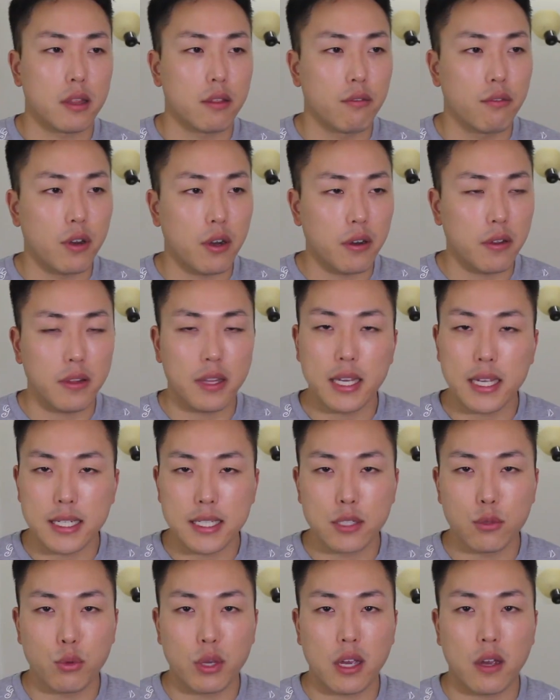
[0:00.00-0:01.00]
at the very
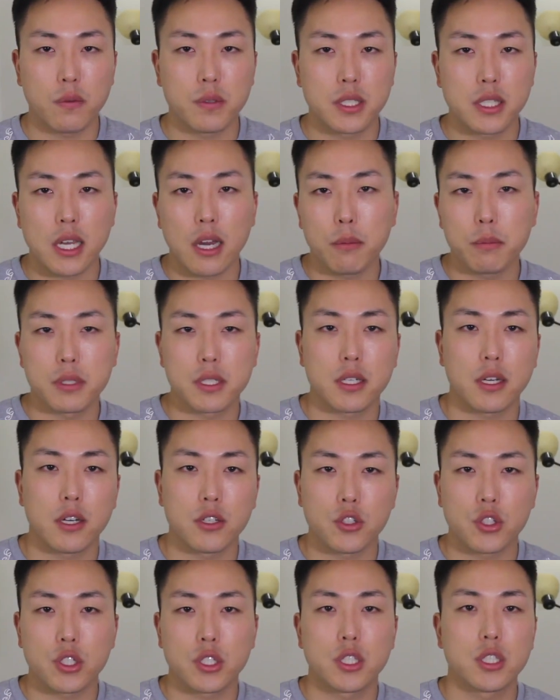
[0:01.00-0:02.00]
least, we have scalp
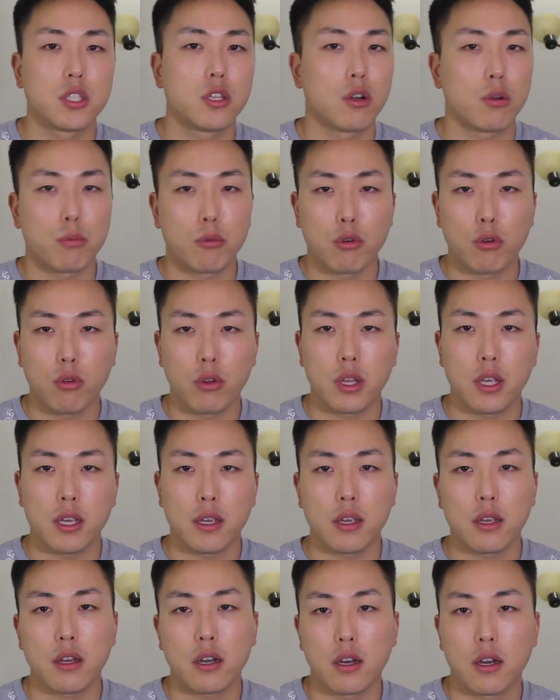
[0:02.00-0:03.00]
massages, derma
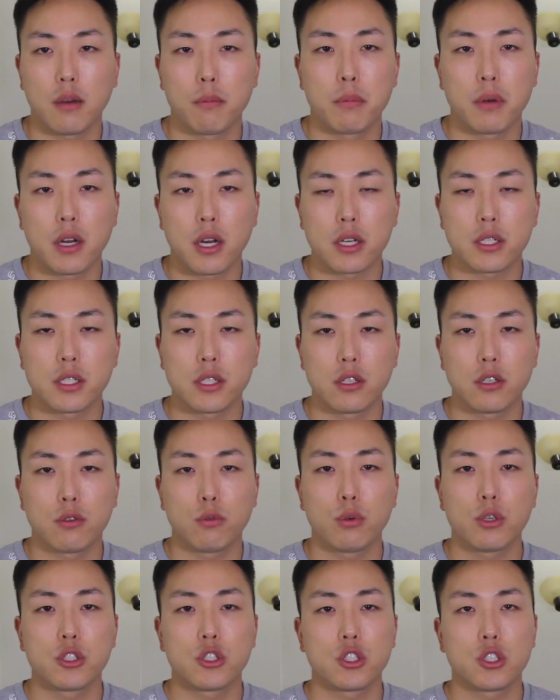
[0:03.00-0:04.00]
rolling, minoxidil,
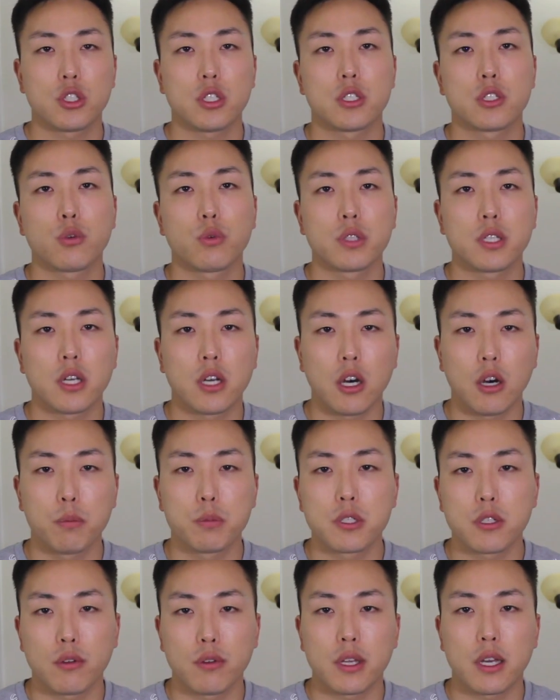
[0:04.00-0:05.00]
which is going to
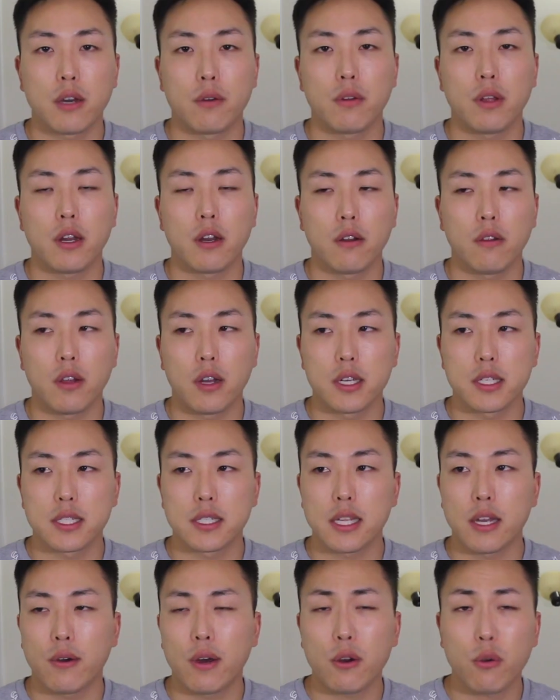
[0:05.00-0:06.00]
help slow down hair
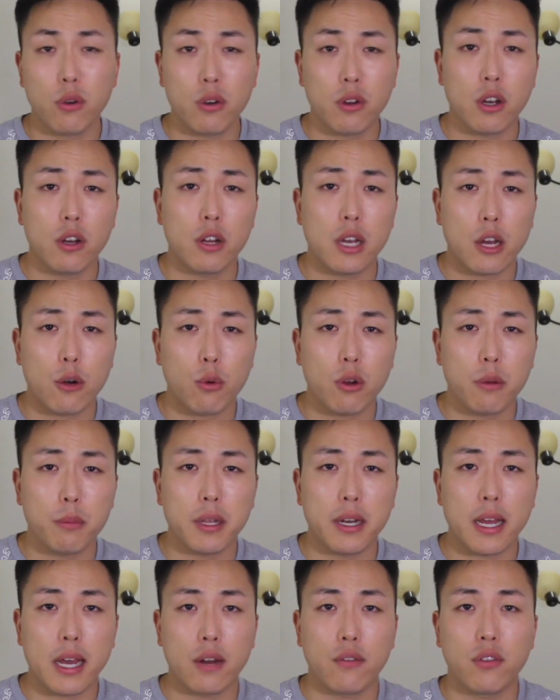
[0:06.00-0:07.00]
loss. Now, I don't want to
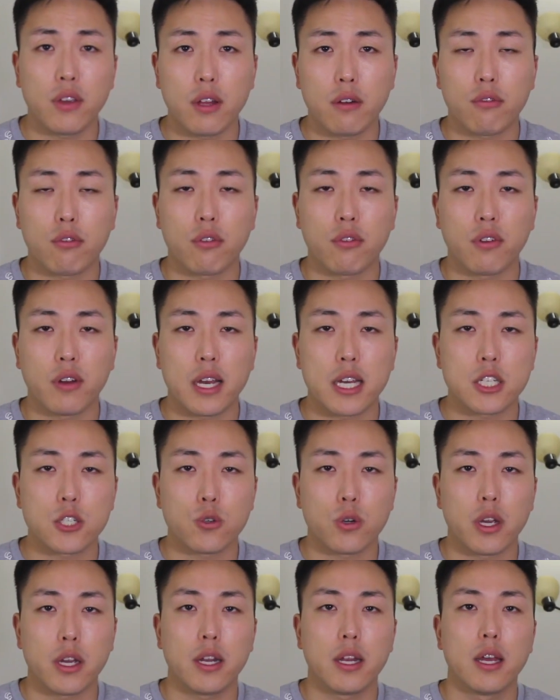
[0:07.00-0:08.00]
be an advocate for
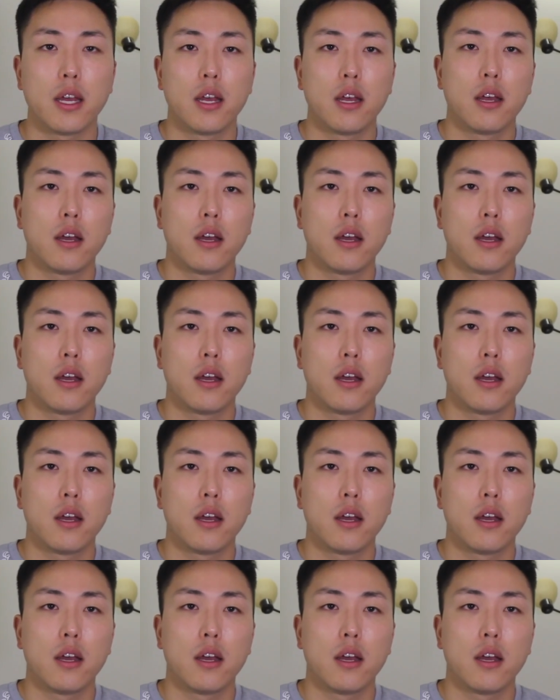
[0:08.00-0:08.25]
Finasteride.